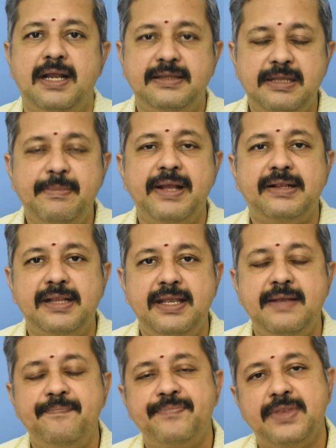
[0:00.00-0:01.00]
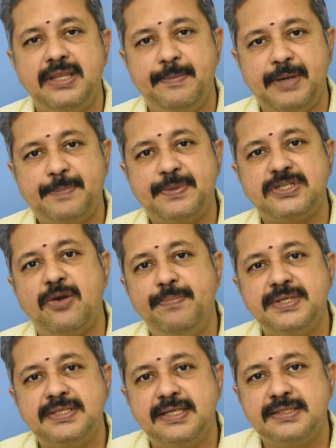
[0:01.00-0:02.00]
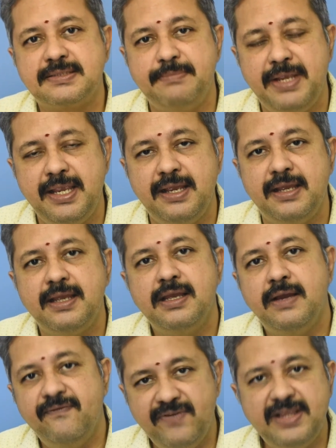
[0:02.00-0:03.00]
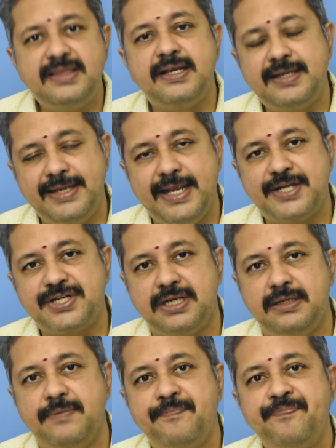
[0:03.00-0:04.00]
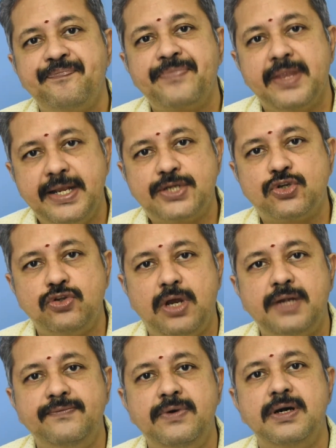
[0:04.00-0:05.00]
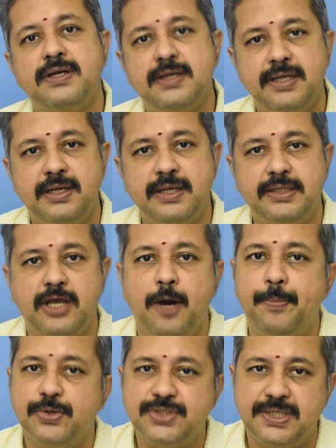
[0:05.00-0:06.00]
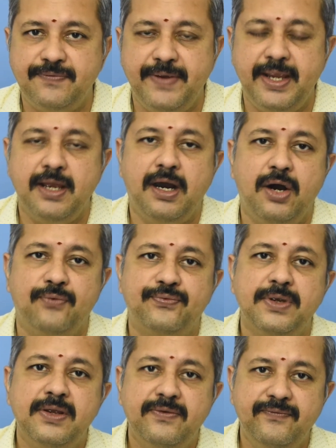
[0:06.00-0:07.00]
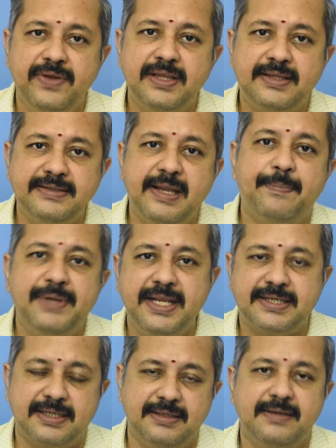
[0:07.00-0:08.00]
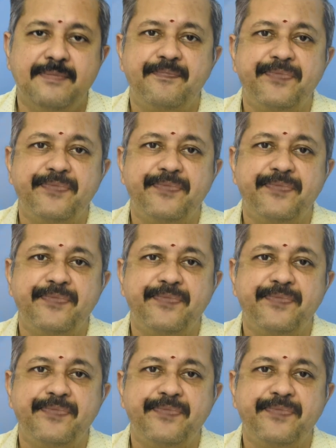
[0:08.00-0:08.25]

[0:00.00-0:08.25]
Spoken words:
Ultimately, the purpose of business being wealth creation, it should not work in the opposite way of wealth depletion.